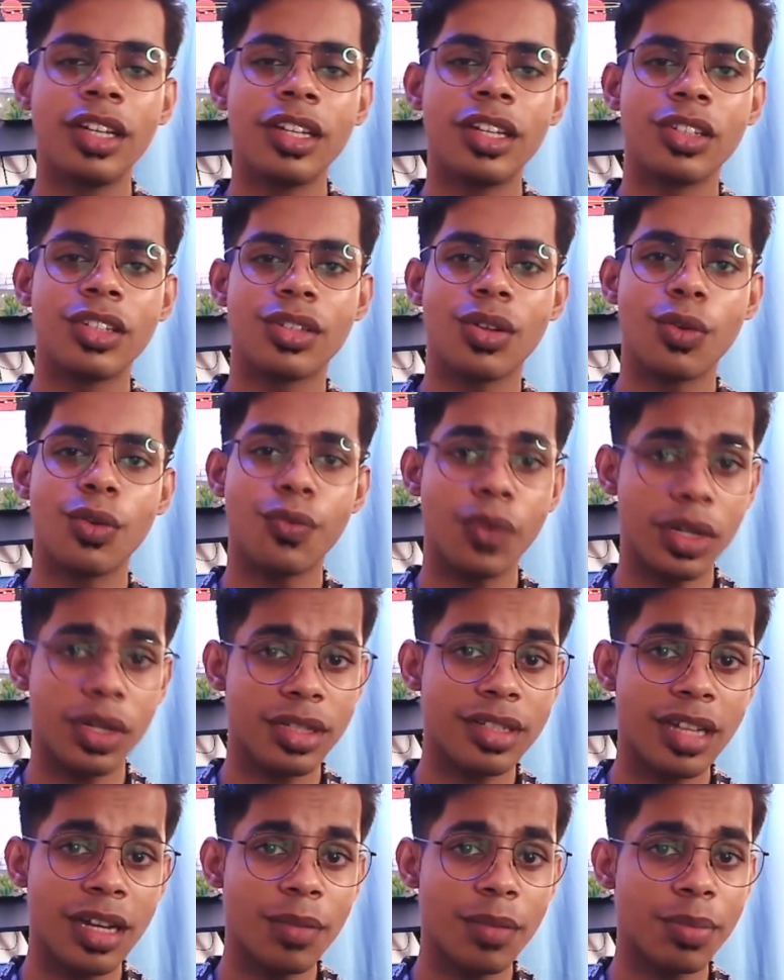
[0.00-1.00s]
So first
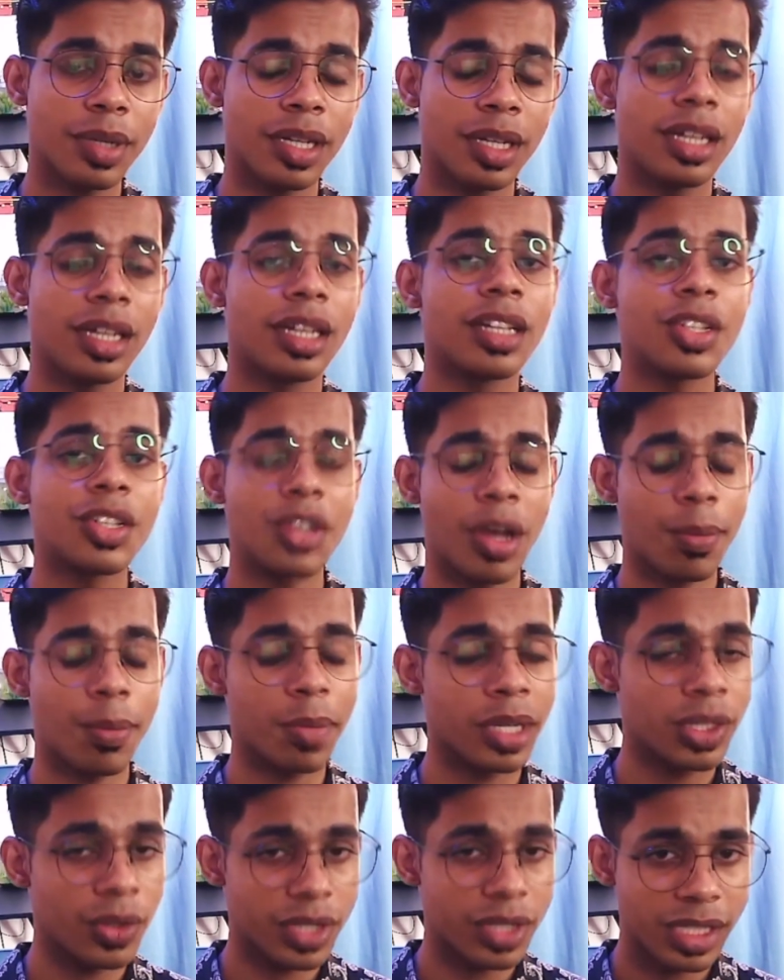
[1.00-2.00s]
step,
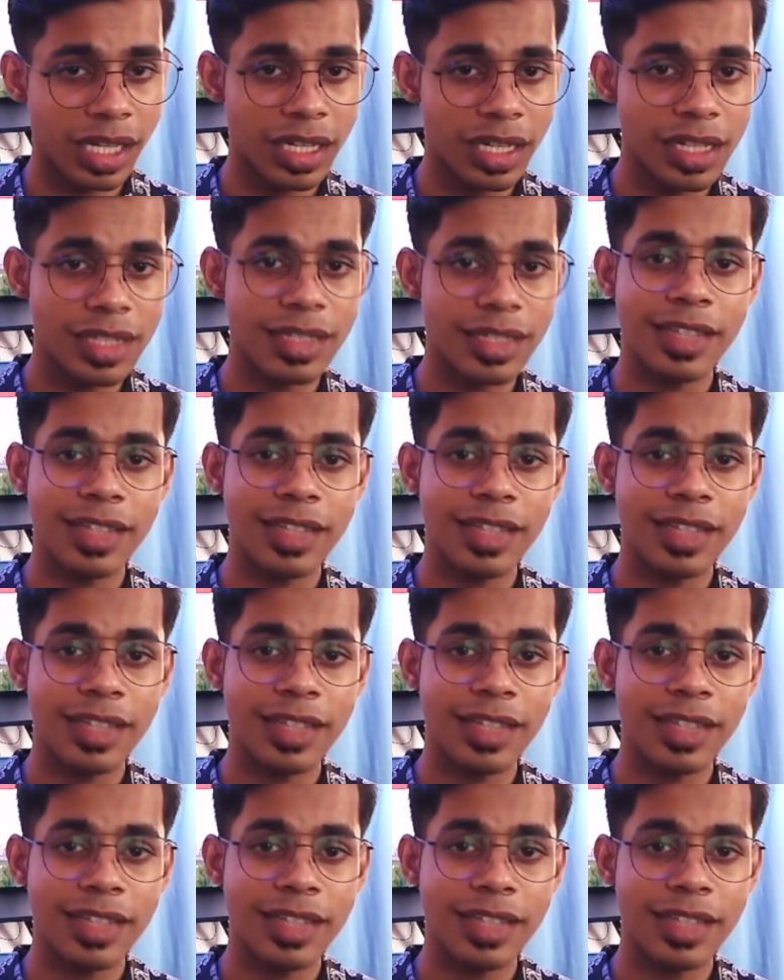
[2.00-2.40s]
sharpen your skills.